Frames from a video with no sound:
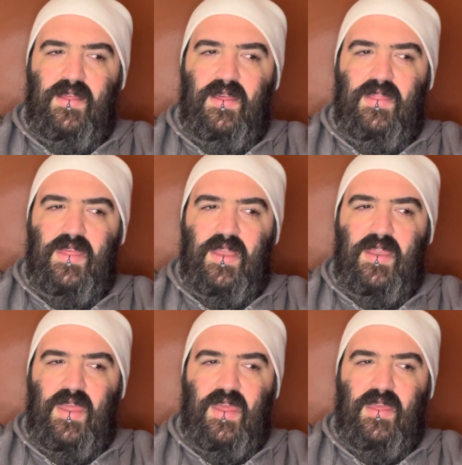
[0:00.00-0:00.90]

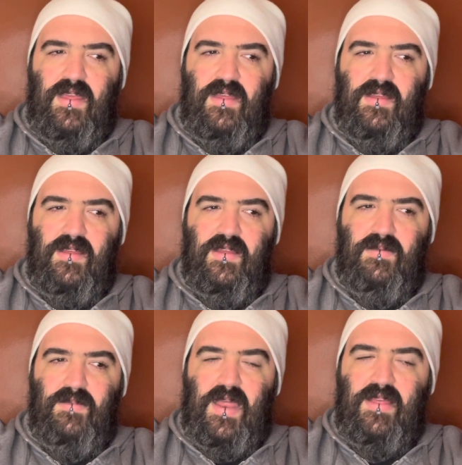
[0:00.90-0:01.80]

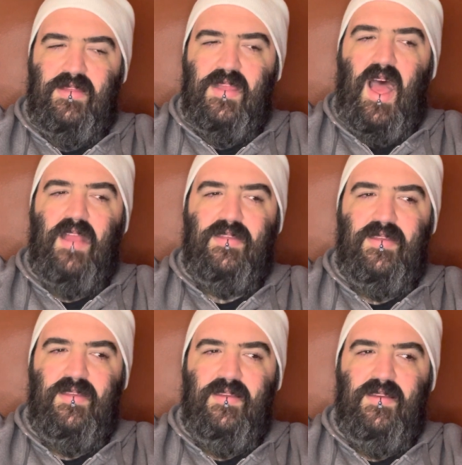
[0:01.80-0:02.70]
he's not
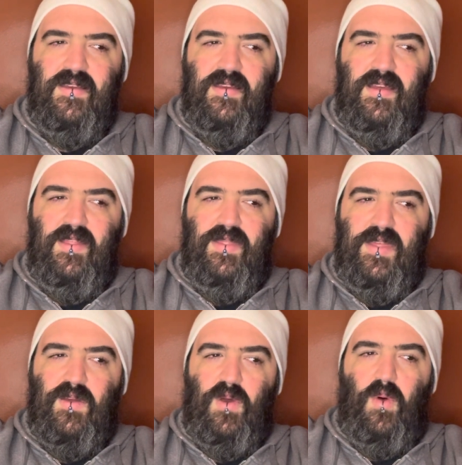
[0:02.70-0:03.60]

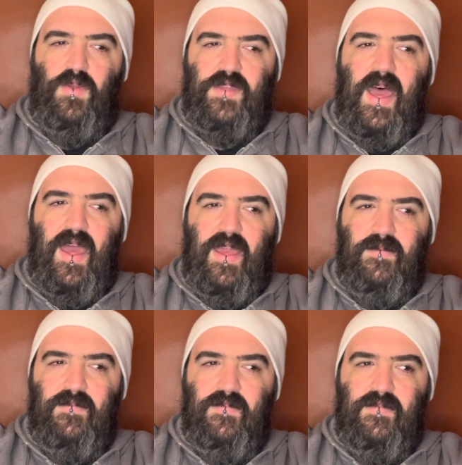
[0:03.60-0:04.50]
there the whole
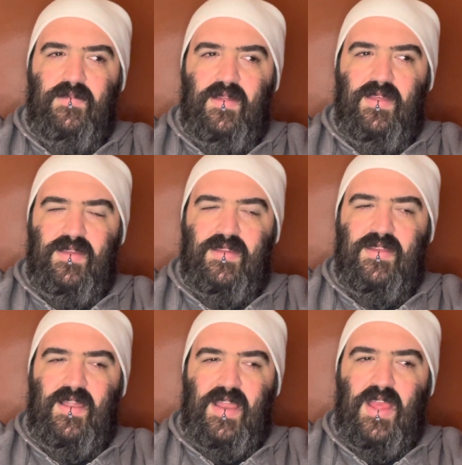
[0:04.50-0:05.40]
time. This is
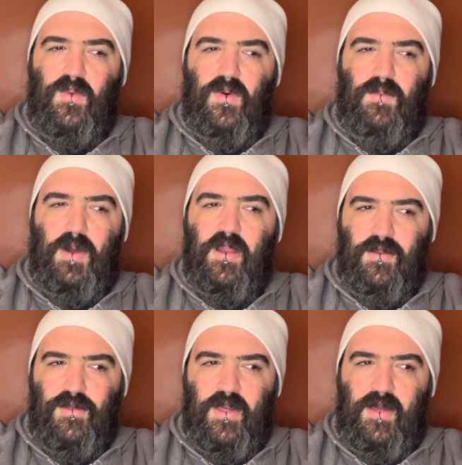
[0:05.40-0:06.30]
not an equal
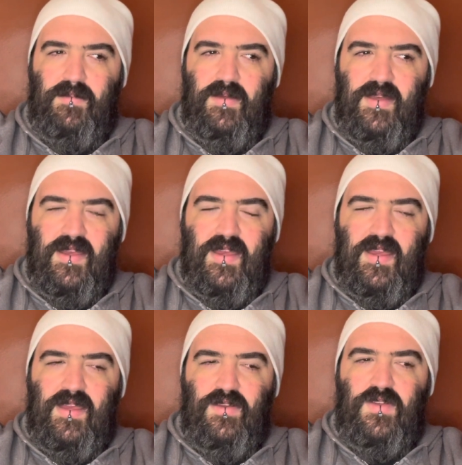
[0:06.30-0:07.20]
partnership.
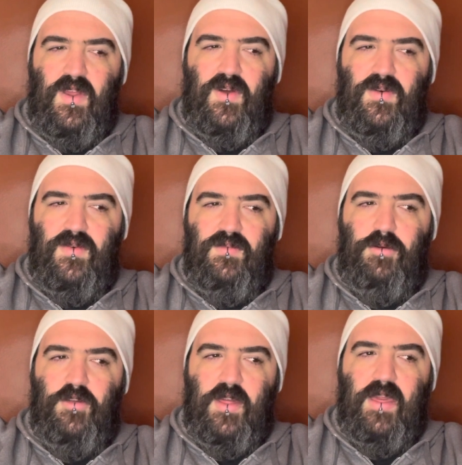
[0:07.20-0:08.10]
So
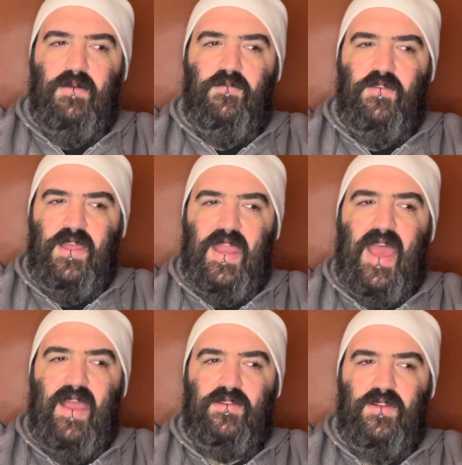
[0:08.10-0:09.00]
pushing him for lead
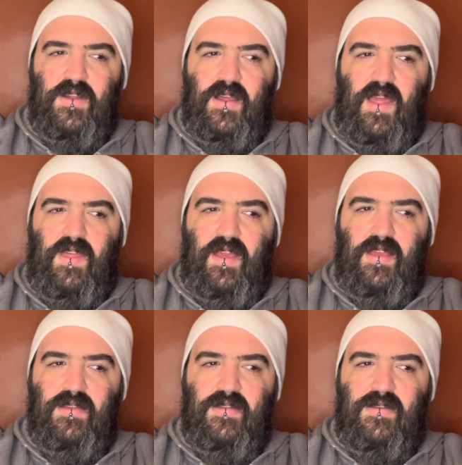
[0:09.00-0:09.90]
actor, I think,
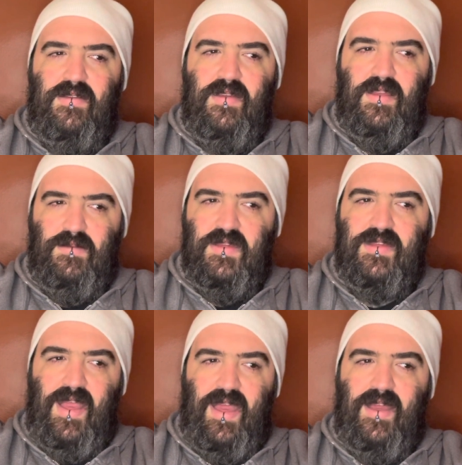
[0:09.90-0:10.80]
is a
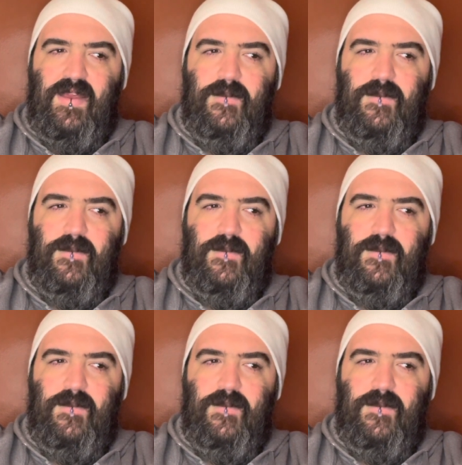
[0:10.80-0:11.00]
mistake.